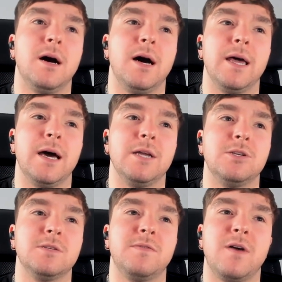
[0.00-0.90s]
I, I
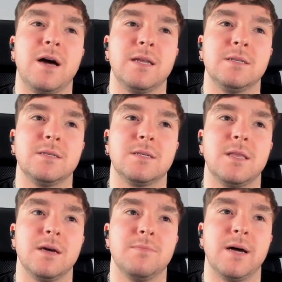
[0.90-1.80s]
just find
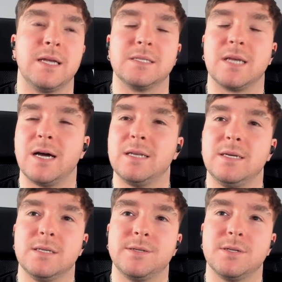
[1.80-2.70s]
that my
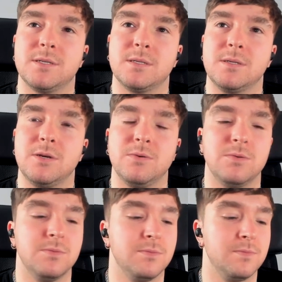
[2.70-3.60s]
anxiety is just
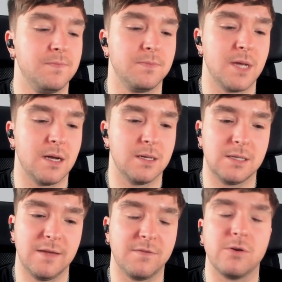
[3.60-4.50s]
too
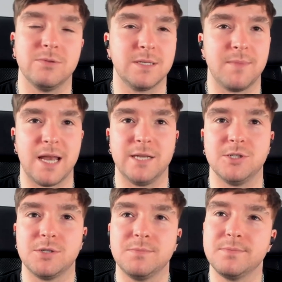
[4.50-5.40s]
difficult to
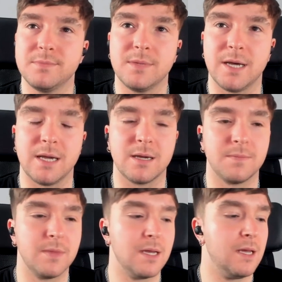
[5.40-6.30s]
manage. Like
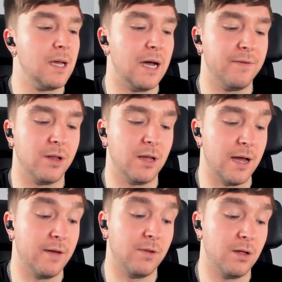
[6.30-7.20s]
I have a,
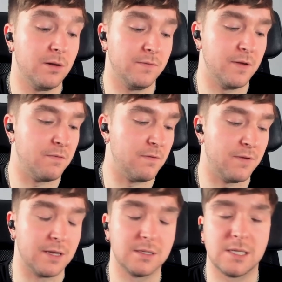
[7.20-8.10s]
I have a lot of different
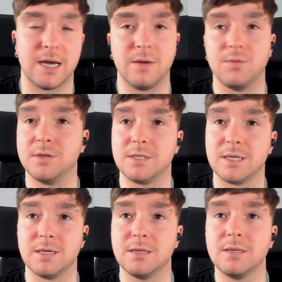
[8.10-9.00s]
things that I want
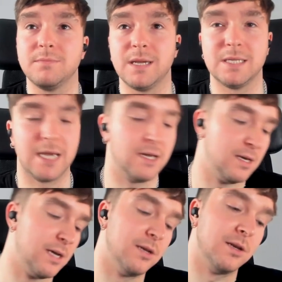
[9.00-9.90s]
to
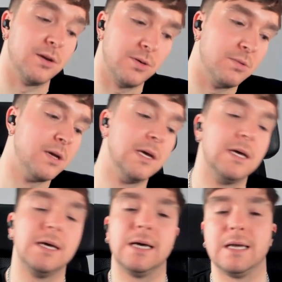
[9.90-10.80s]
maintain and do,
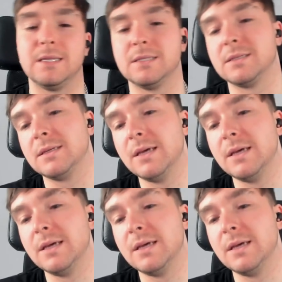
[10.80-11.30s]
and